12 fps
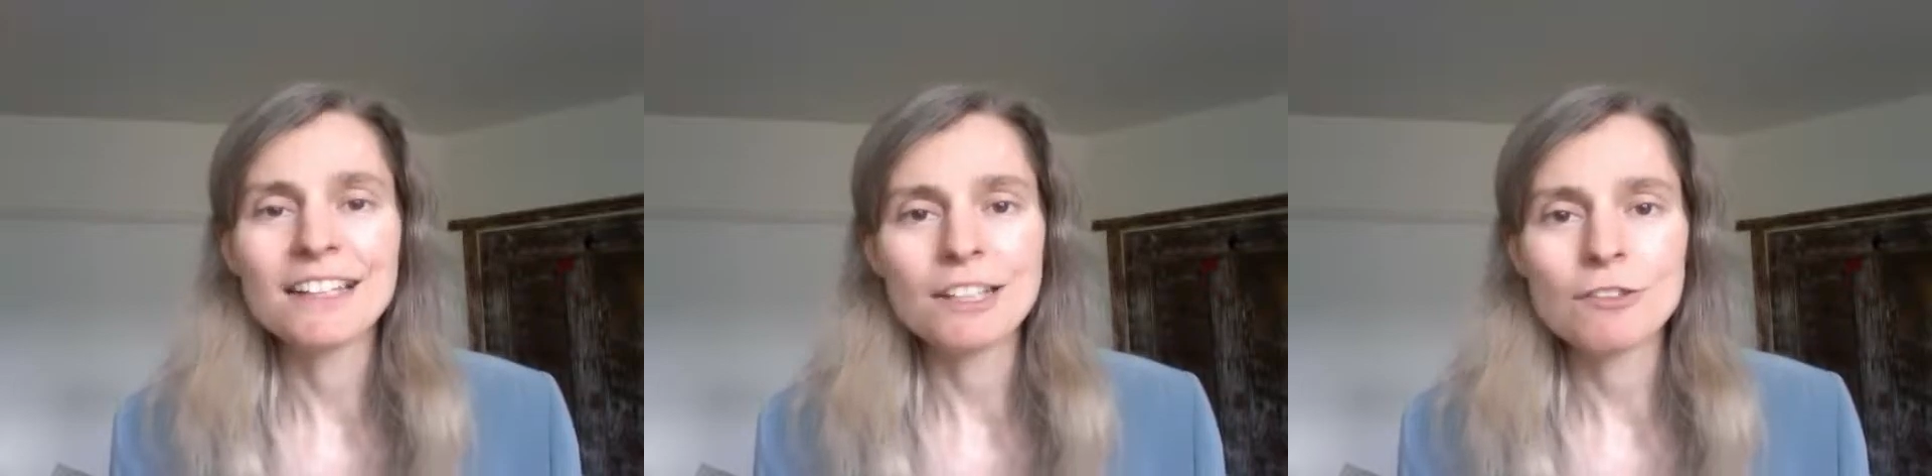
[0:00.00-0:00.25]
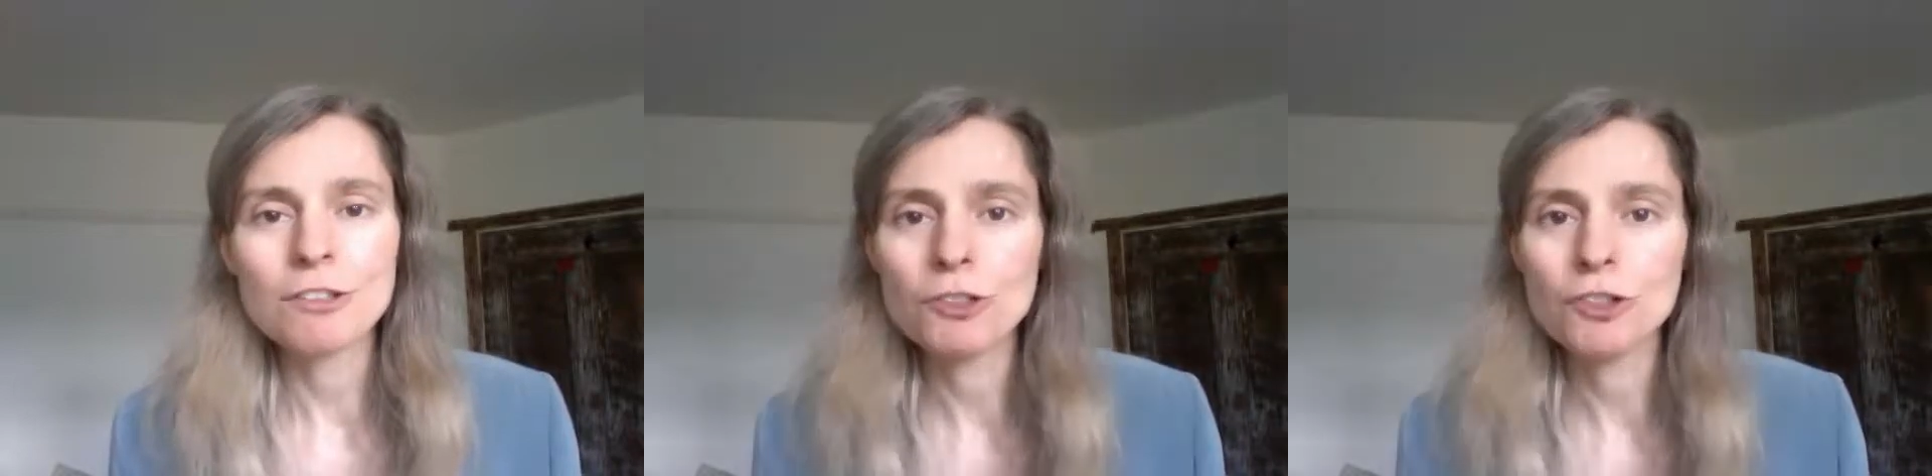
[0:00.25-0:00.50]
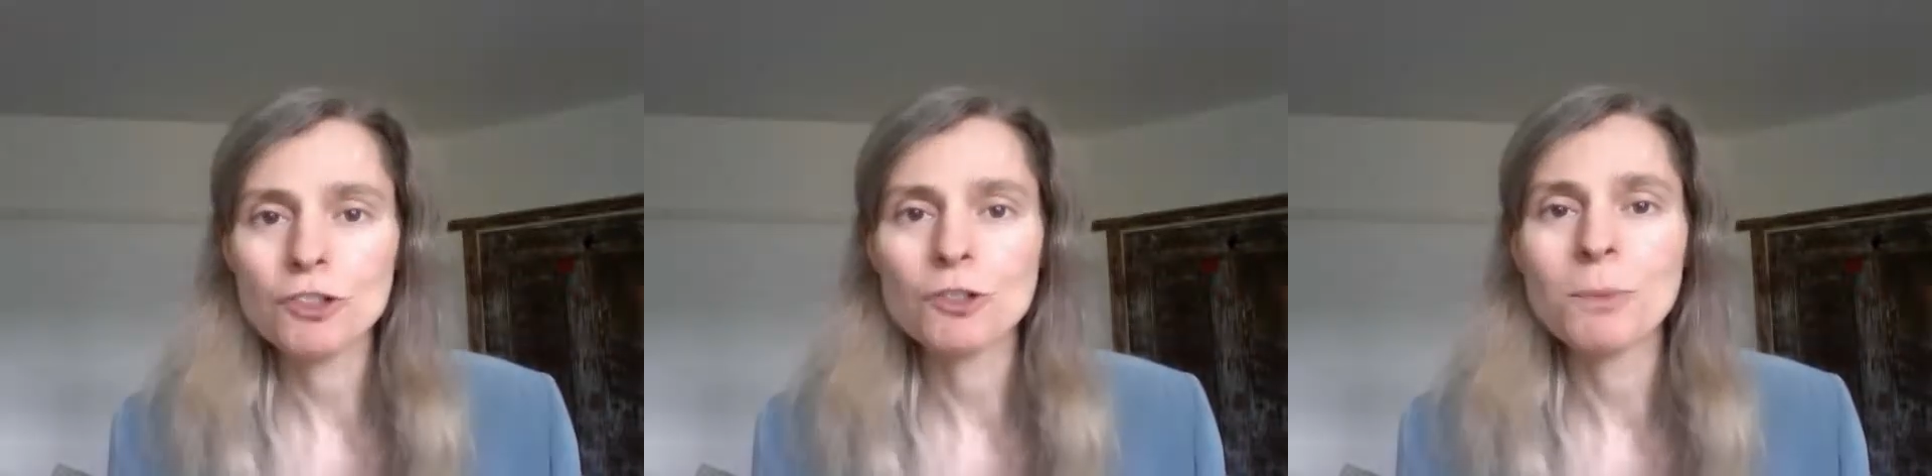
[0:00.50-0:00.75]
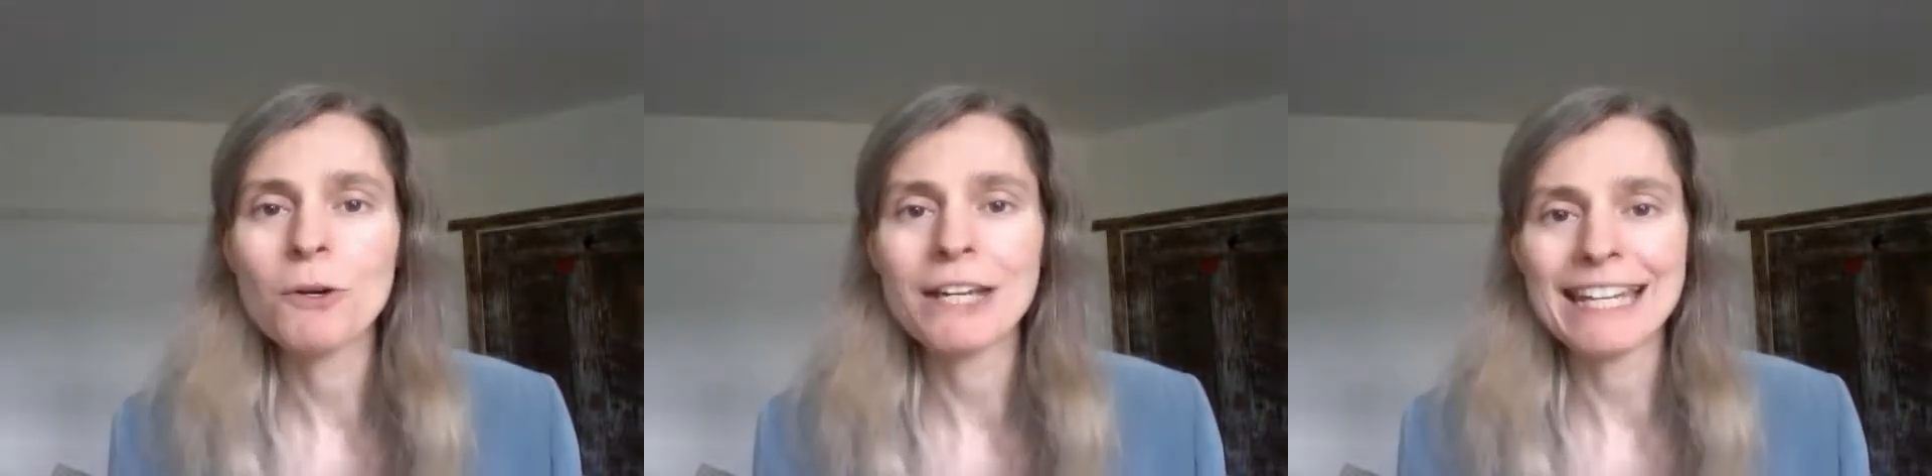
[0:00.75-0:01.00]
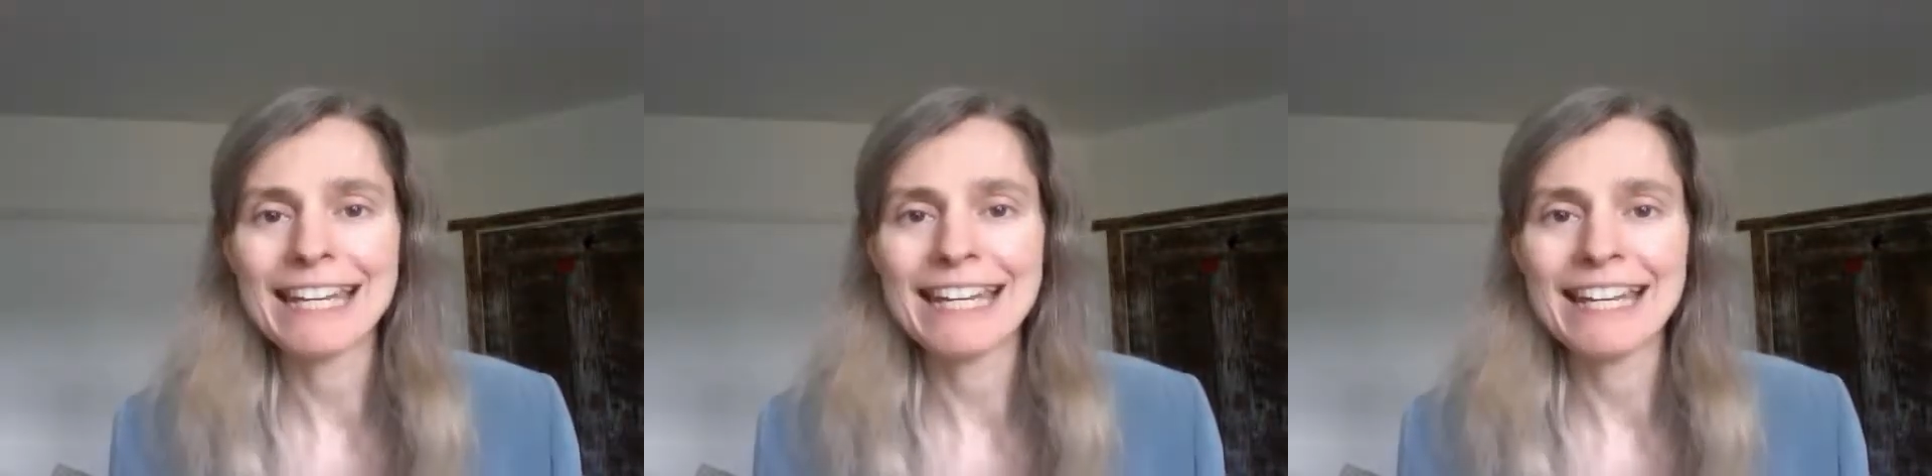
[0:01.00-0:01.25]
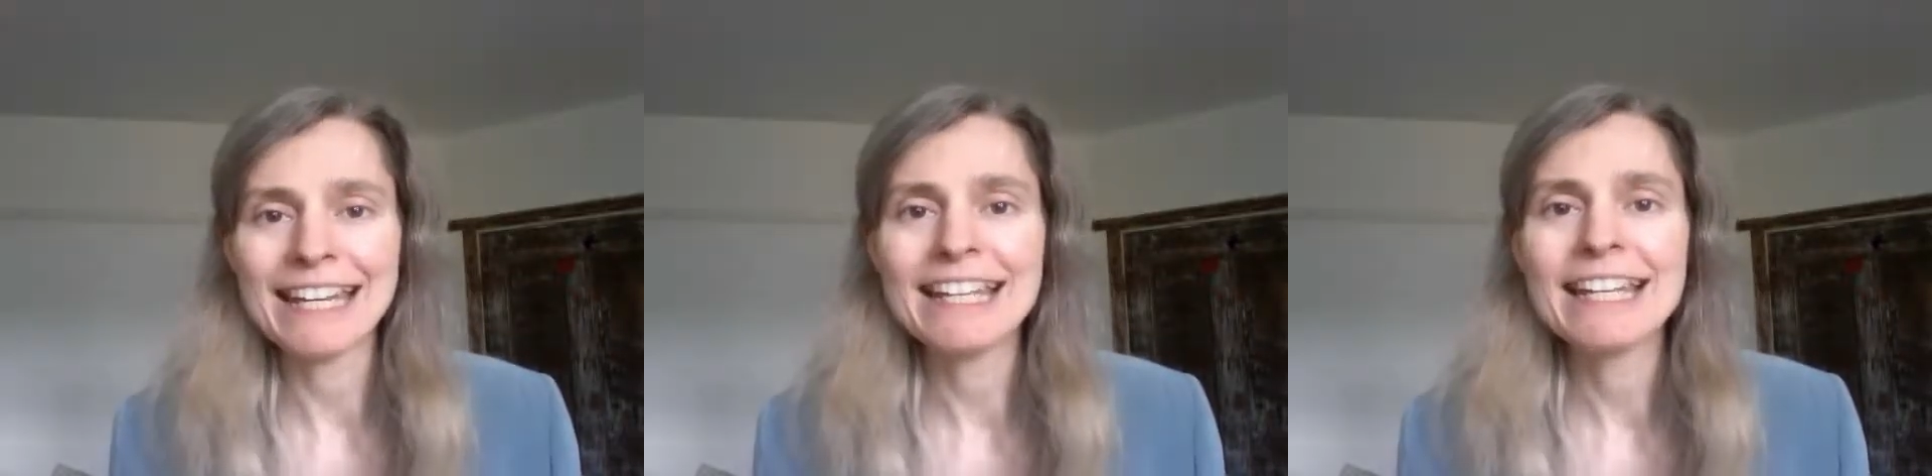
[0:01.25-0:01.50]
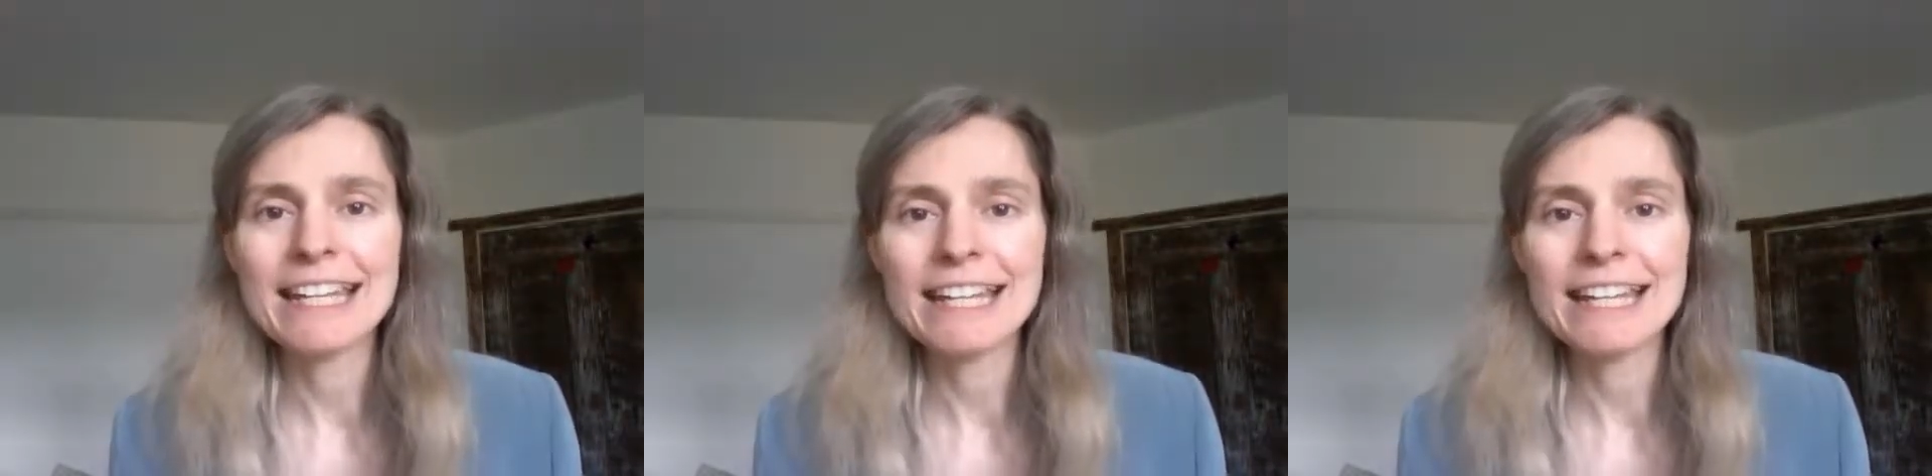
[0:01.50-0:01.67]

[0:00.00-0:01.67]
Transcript: The crucial point here